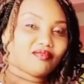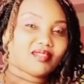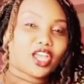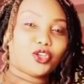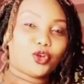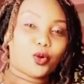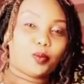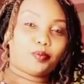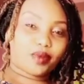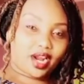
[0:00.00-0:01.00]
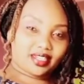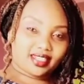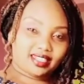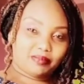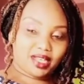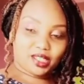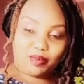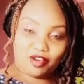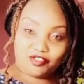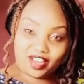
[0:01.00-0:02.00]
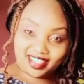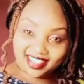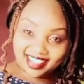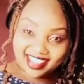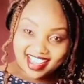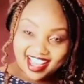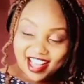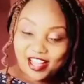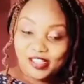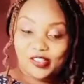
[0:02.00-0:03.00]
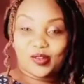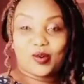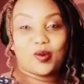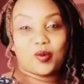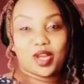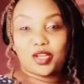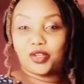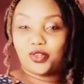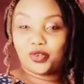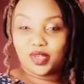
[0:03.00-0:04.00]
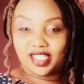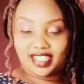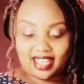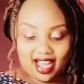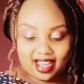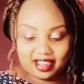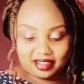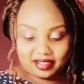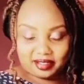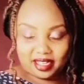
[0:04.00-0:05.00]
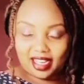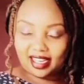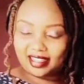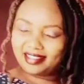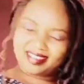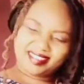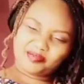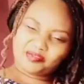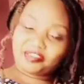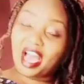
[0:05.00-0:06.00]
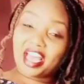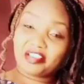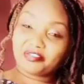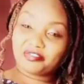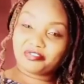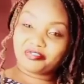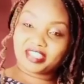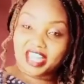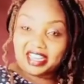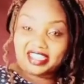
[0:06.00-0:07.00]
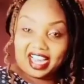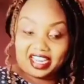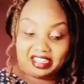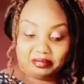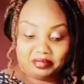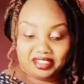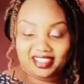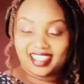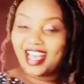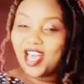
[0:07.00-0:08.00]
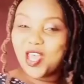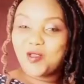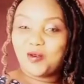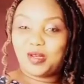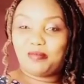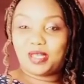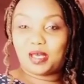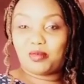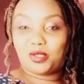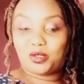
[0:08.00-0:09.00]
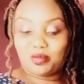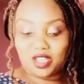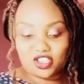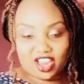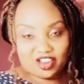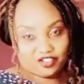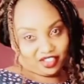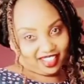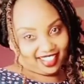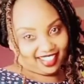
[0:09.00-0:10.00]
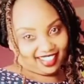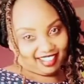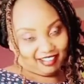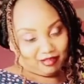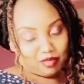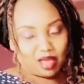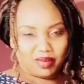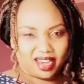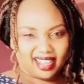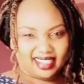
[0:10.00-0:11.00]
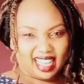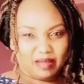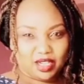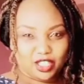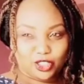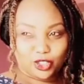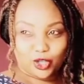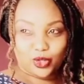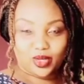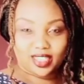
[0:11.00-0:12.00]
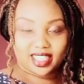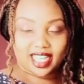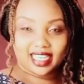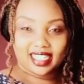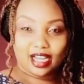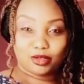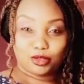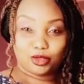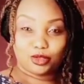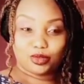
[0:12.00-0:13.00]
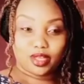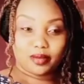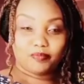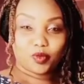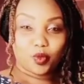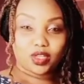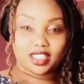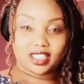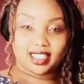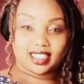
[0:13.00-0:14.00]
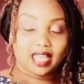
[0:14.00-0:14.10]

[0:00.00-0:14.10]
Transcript: You know, practice makes perfect. So when you do it 5-10 times, you will be able to measure everything. Maybe next time I'll show you exactly how to do the quantities.